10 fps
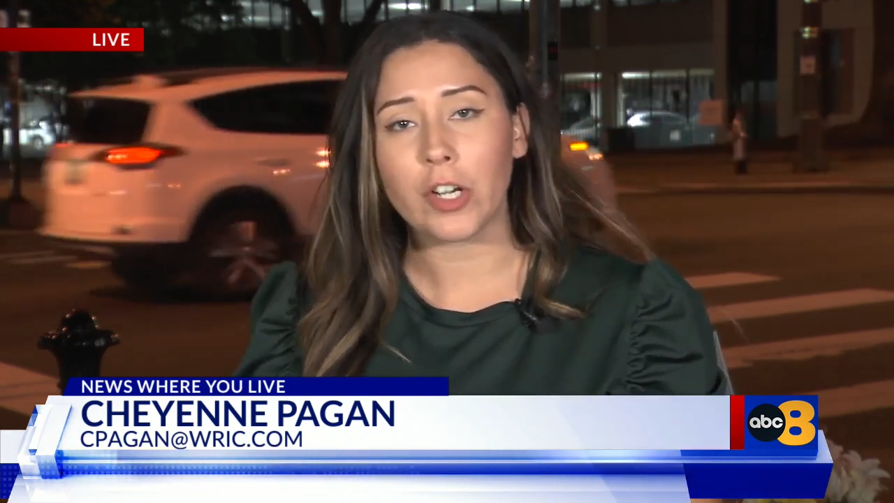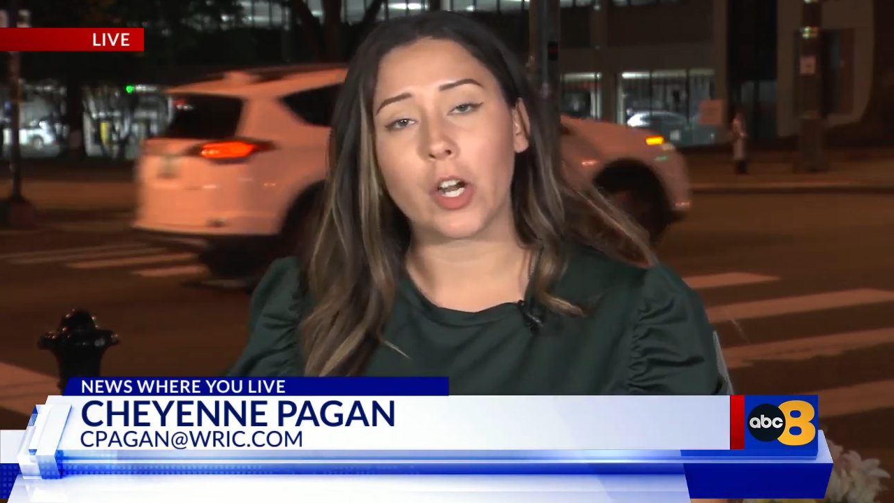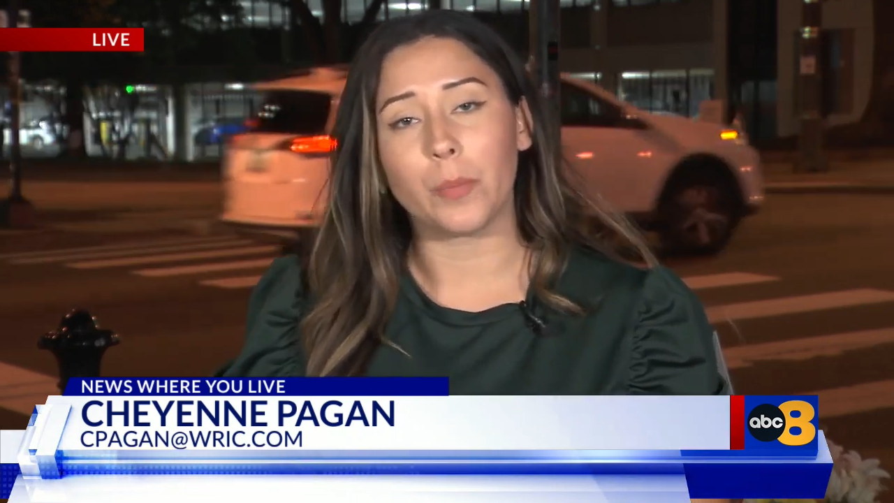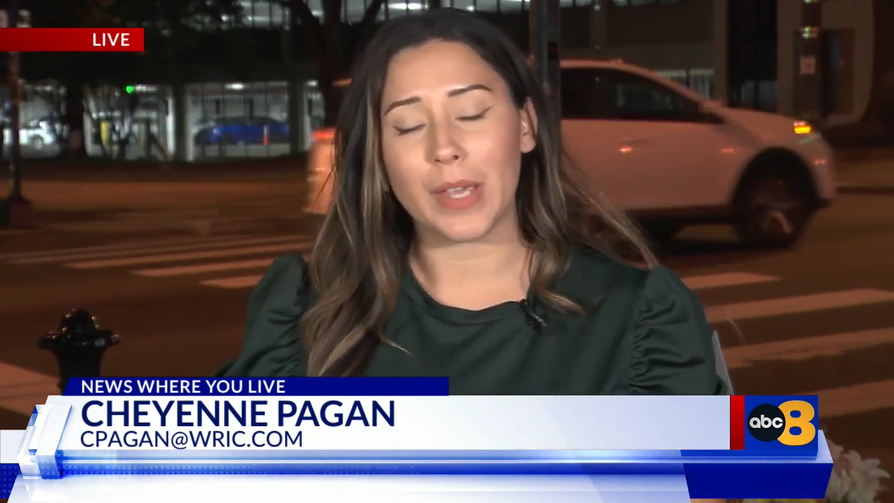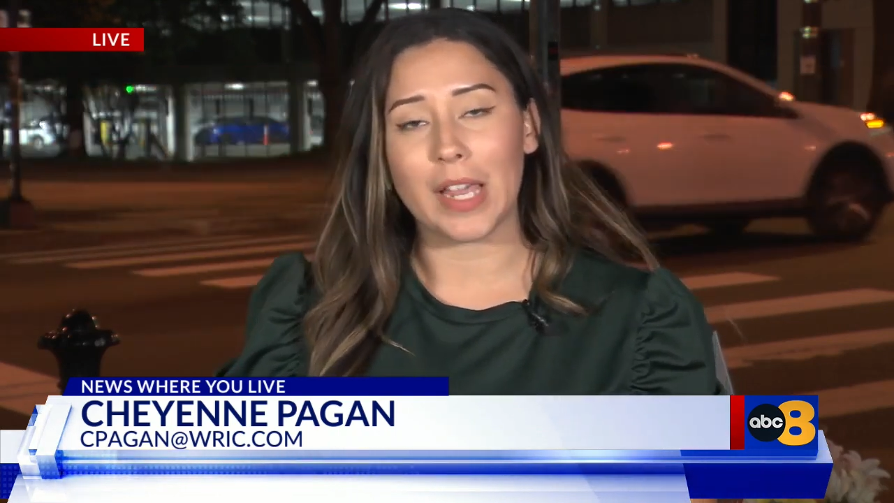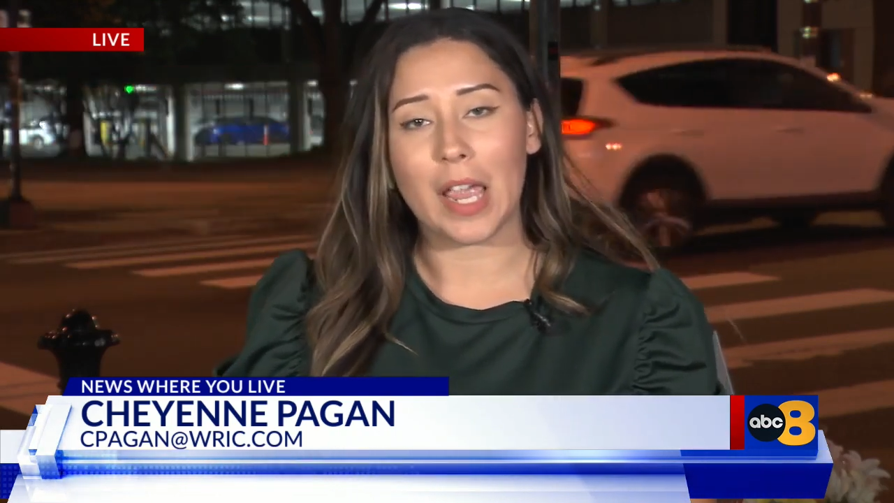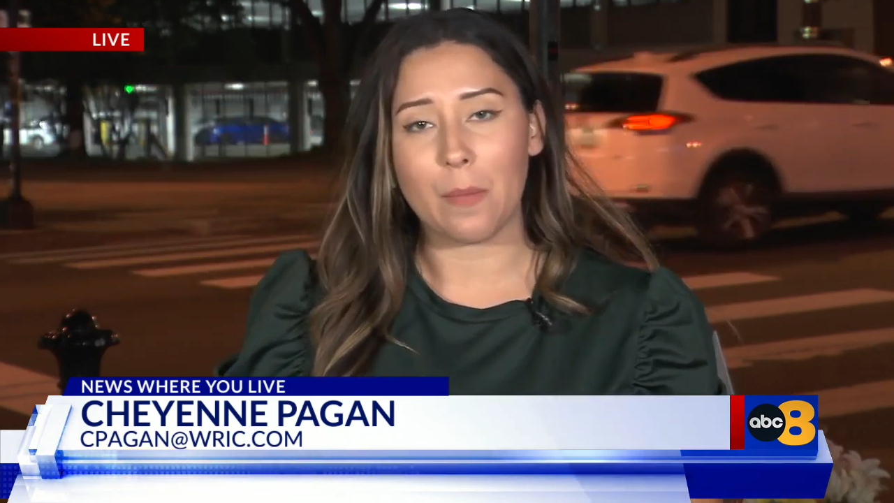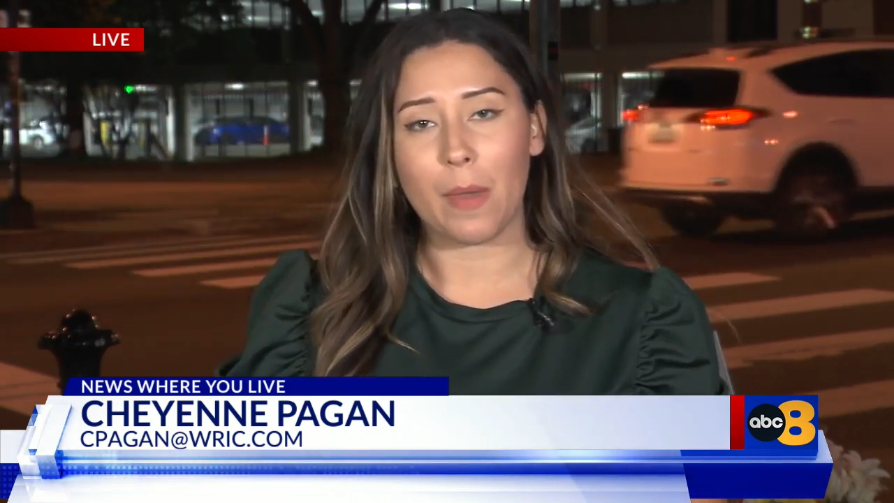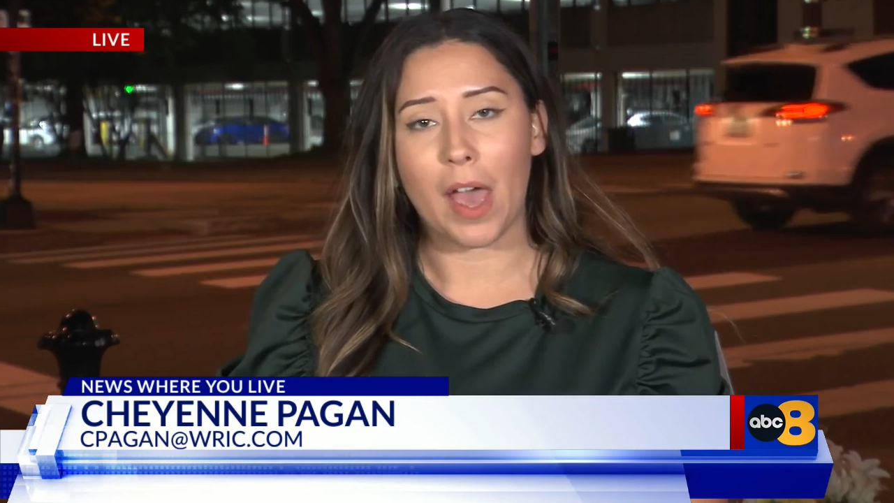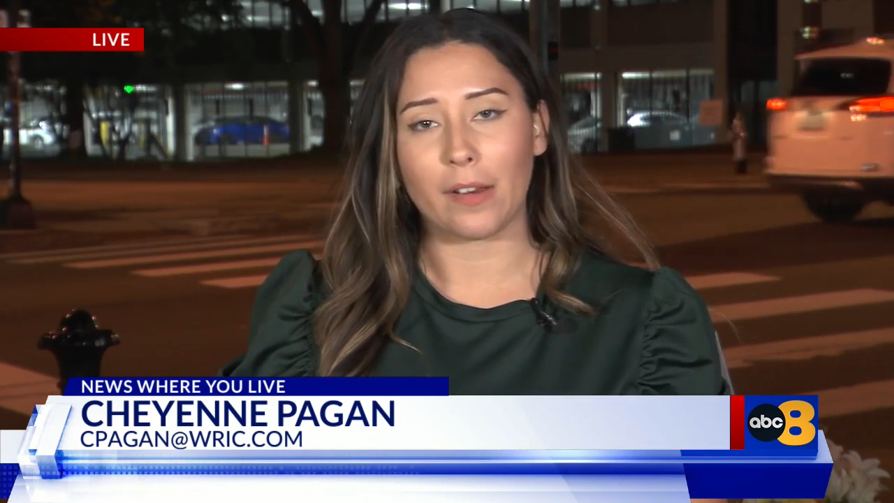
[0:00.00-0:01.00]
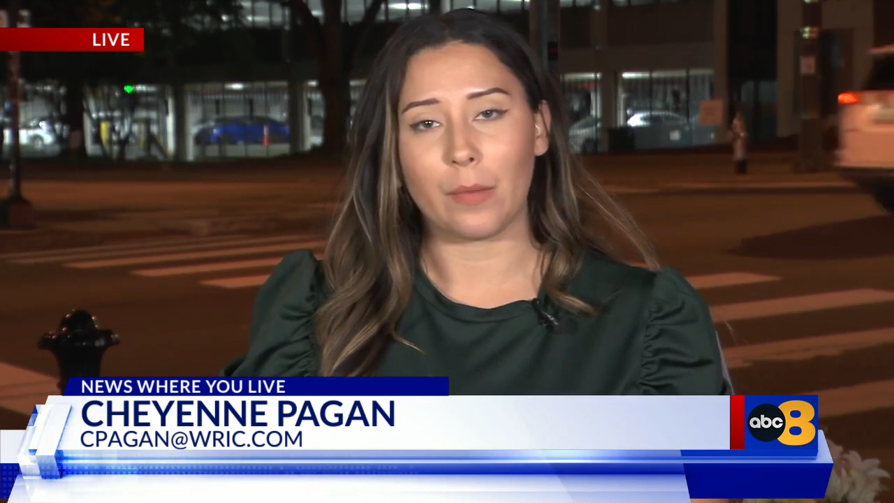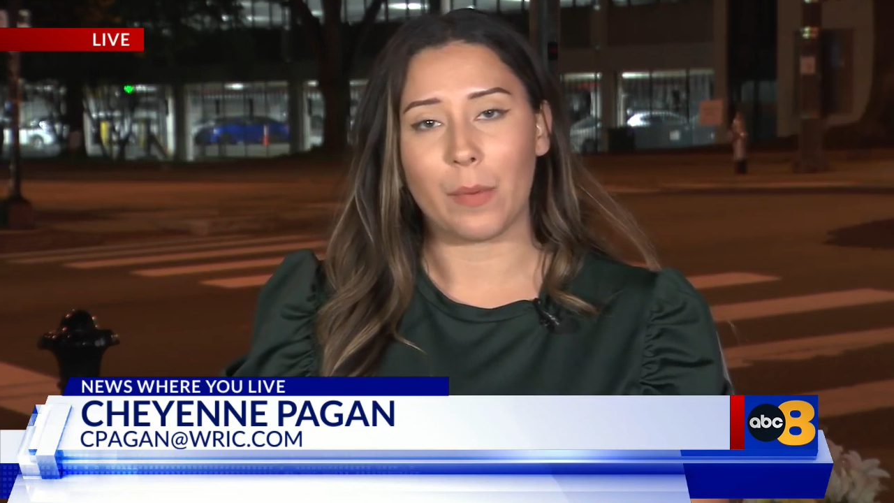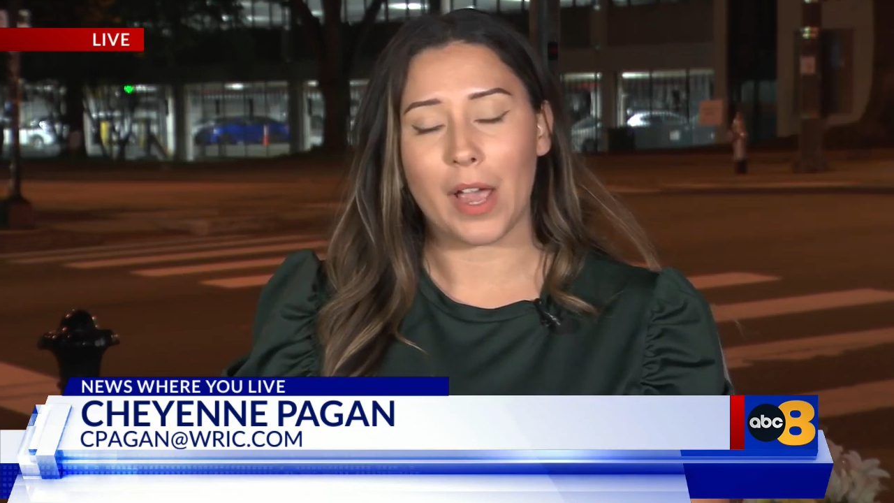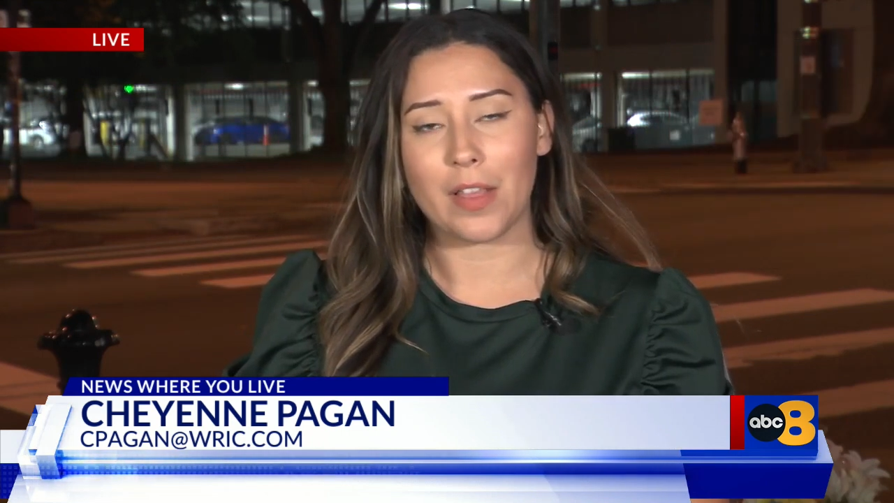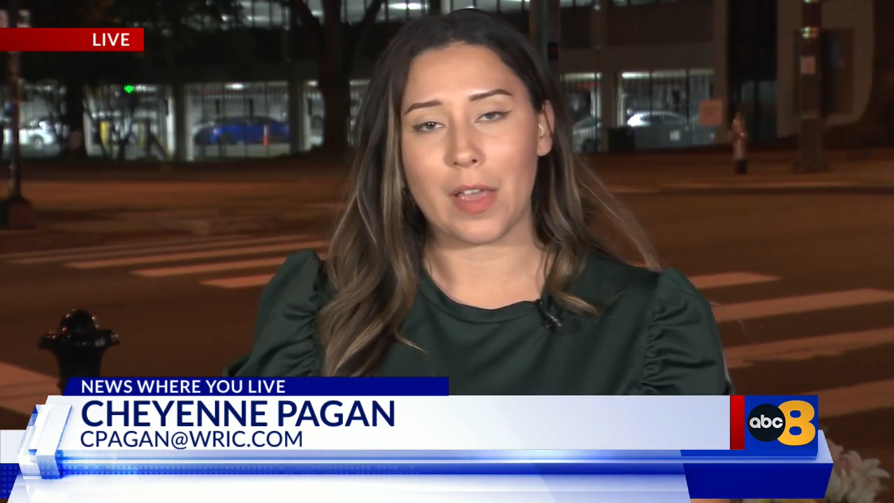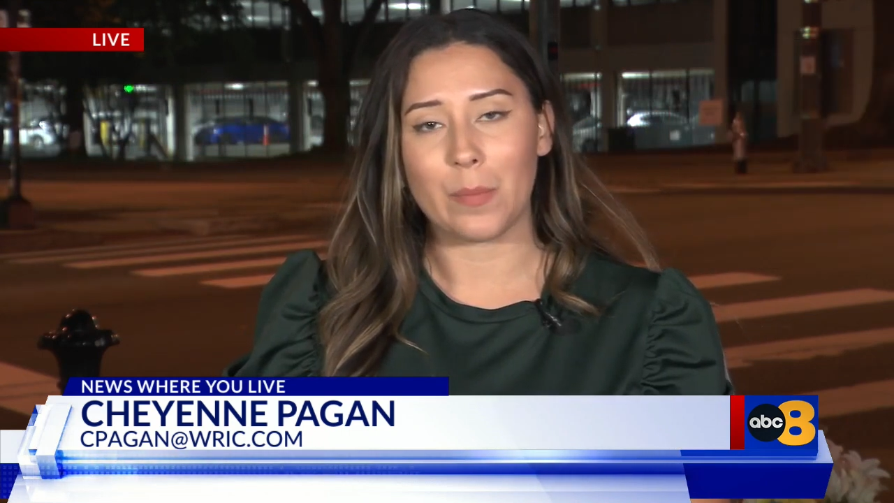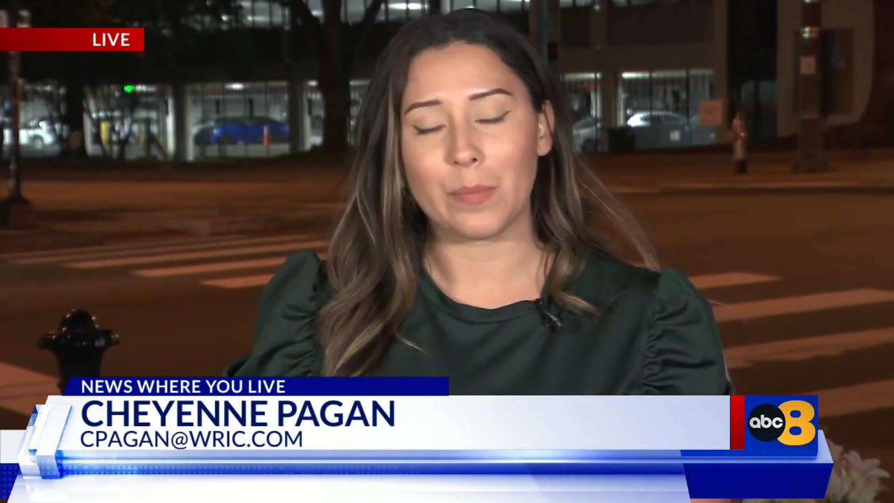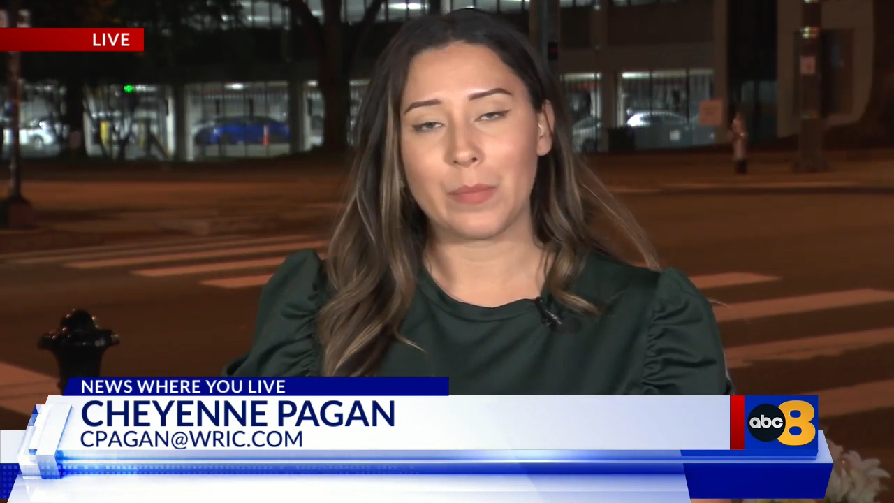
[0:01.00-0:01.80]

are being impacted by them.